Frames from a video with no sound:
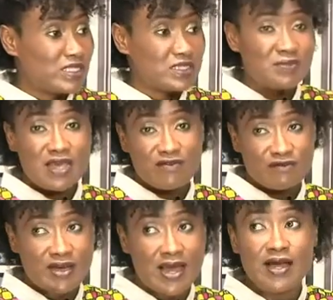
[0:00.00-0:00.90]
when to me
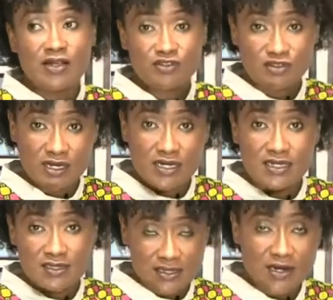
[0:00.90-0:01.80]
and share
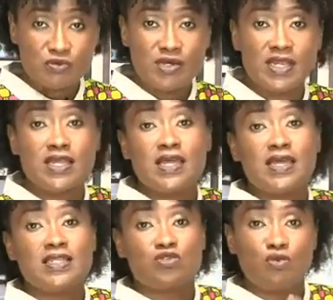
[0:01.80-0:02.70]
in Sunday.
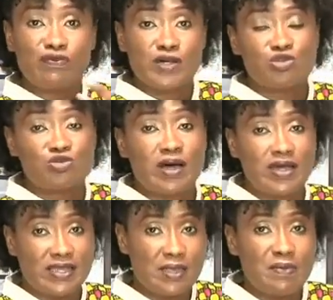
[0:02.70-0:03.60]
Until friends who
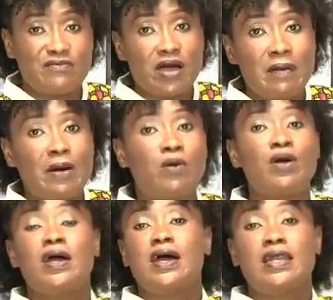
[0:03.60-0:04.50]
are you be fan now
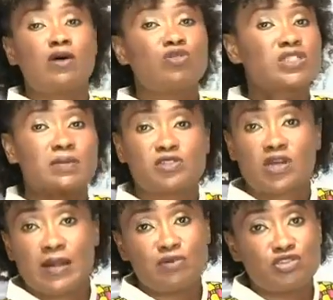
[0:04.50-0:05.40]

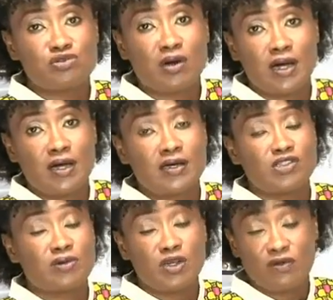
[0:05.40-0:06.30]
unsubscribe
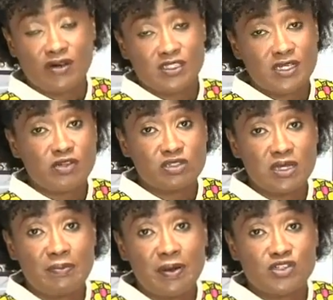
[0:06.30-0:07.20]
to any of our
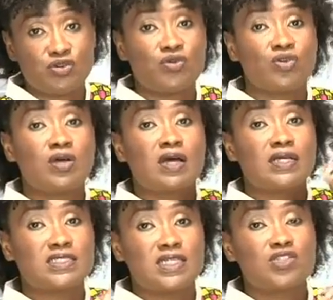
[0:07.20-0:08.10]
channels and Pacho.
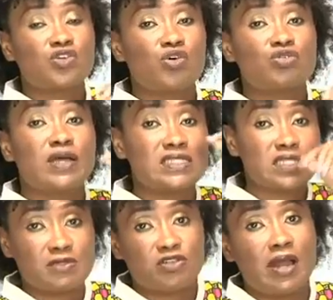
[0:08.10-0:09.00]
Just go
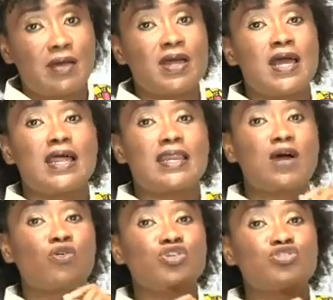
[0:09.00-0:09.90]
and subscribe.
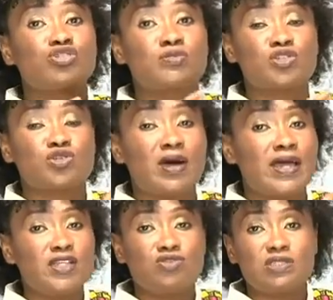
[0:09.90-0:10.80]
Now for YouTube and
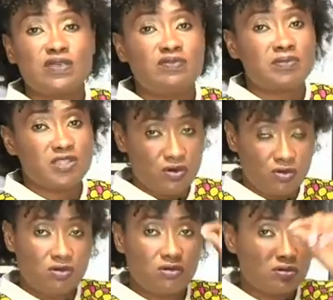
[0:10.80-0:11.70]
so A2 TV,
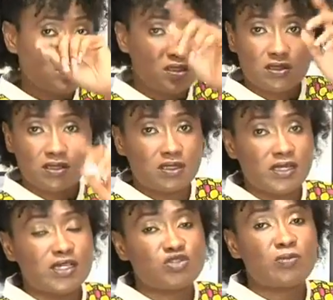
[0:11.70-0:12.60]
Mr. Just
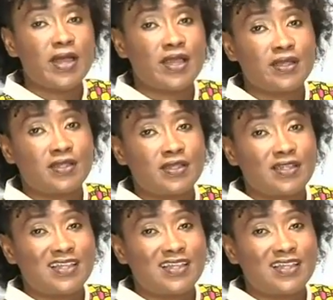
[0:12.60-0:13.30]
click us on my